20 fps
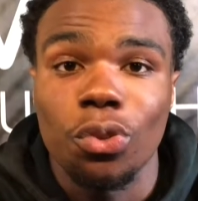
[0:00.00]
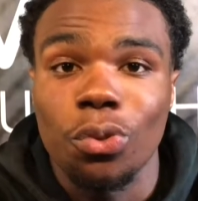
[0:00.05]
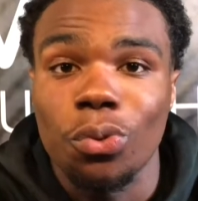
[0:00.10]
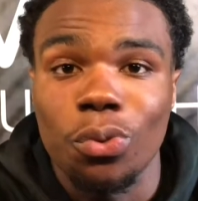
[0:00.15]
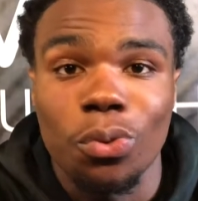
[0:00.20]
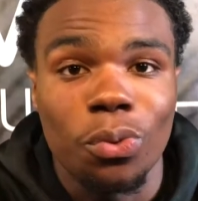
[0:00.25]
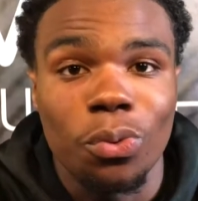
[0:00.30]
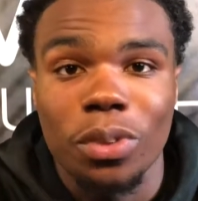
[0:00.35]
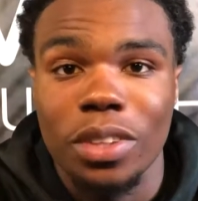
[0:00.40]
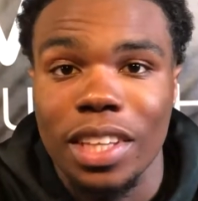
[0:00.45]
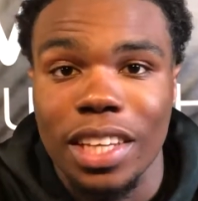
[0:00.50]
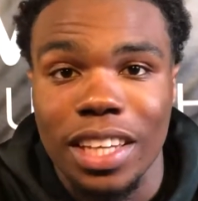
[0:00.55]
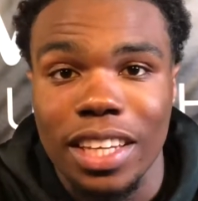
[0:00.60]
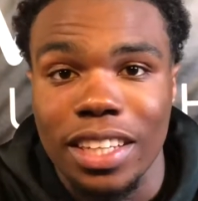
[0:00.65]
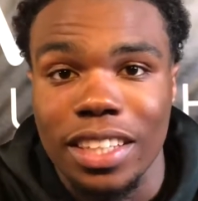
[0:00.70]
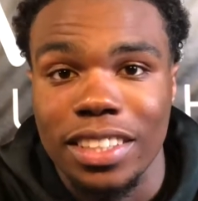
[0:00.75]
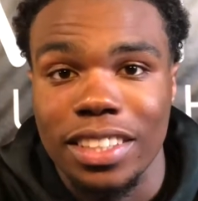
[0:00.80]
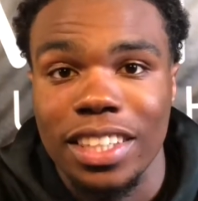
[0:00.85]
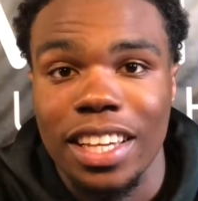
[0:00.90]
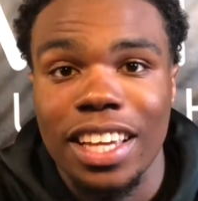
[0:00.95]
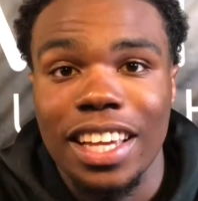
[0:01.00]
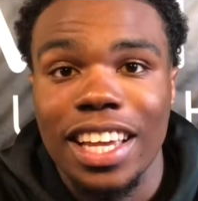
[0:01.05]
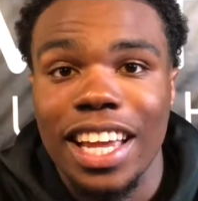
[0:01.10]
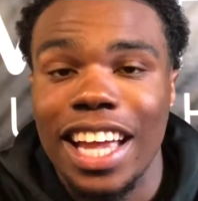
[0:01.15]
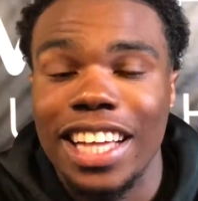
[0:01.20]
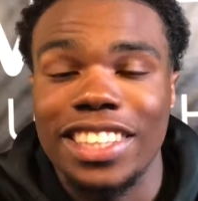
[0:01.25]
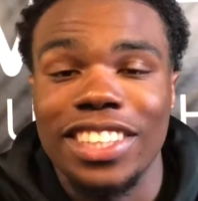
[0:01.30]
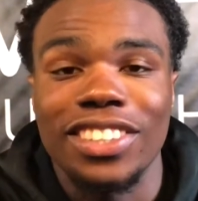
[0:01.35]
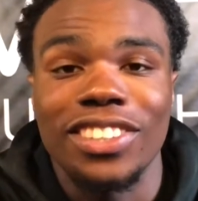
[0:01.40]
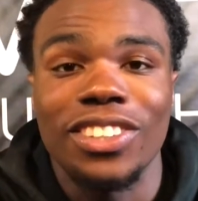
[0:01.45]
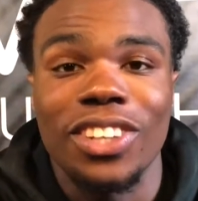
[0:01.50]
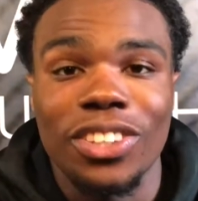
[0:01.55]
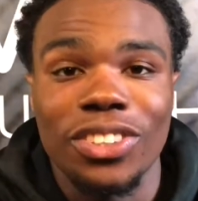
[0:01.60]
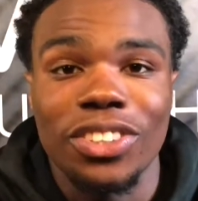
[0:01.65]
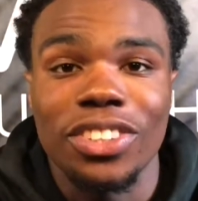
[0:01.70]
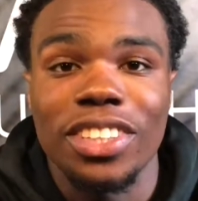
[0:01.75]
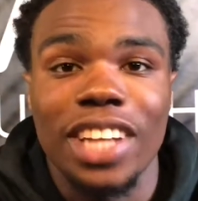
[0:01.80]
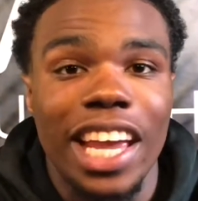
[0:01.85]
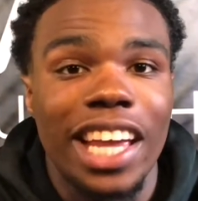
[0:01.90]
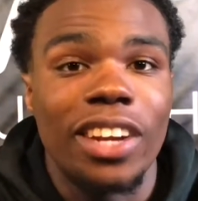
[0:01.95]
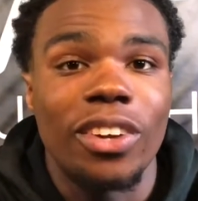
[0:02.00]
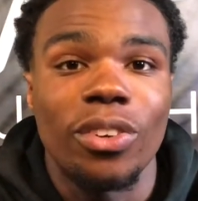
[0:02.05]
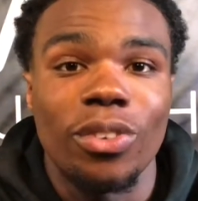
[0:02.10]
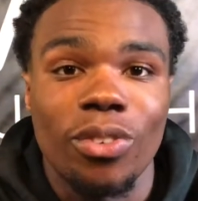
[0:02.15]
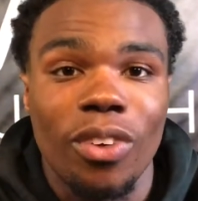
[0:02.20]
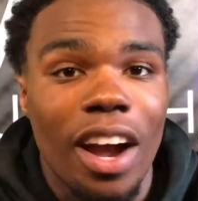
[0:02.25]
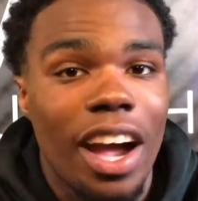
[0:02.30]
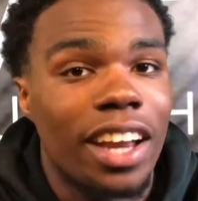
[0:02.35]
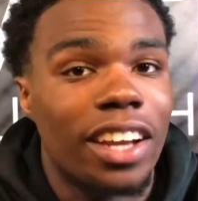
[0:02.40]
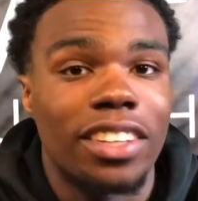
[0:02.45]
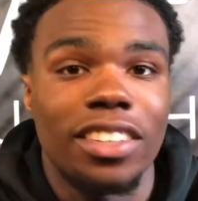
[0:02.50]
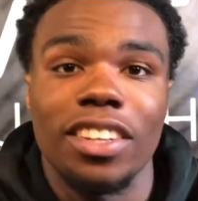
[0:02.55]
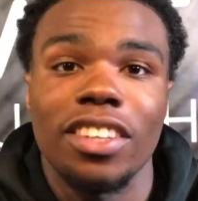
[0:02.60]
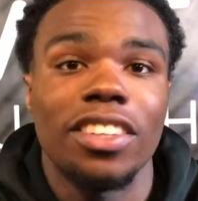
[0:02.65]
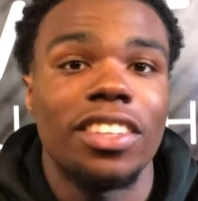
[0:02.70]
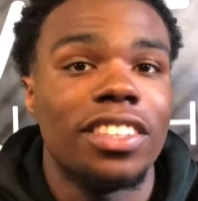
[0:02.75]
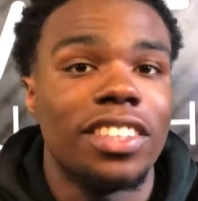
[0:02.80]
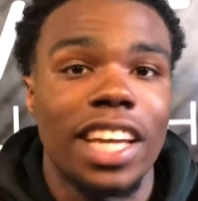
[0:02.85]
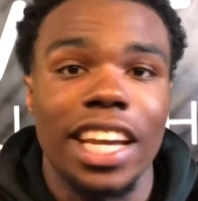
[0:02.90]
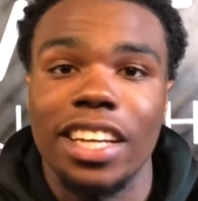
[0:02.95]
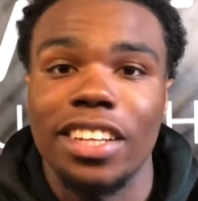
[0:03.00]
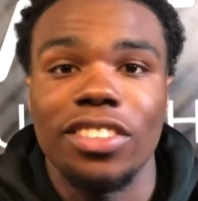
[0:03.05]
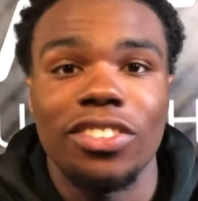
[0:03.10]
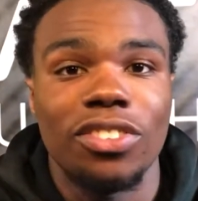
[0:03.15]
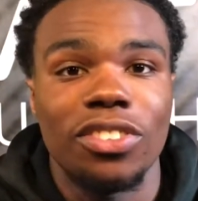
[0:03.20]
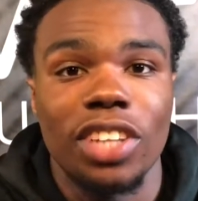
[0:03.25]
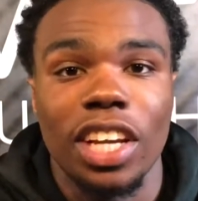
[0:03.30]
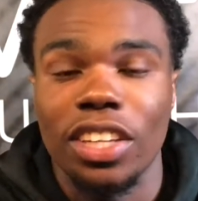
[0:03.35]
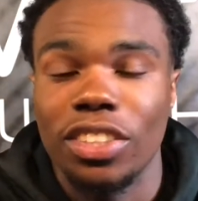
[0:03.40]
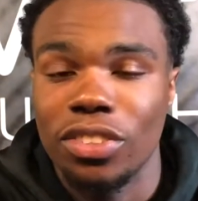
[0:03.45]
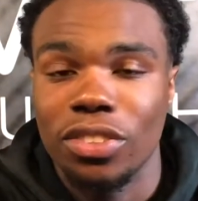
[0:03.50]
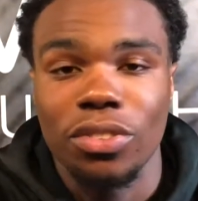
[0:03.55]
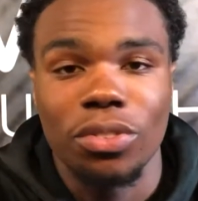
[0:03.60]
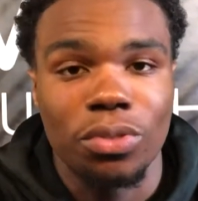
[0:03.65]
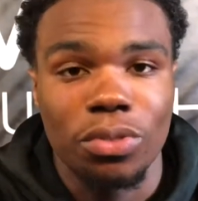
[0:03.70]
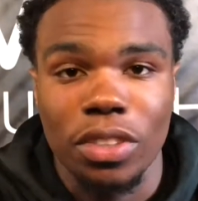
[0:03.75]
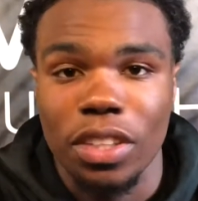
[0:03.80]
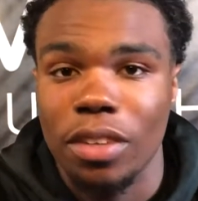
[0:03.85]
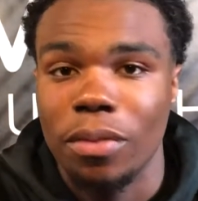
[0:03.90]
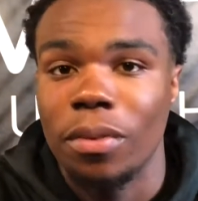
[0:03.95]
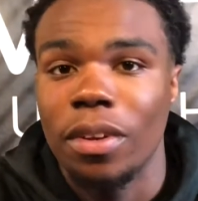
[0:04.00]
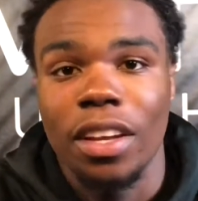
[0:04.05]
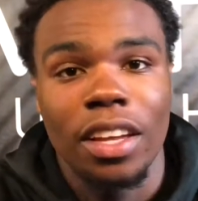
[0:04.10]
do new things. It's another day to grind, another day to chase your dream.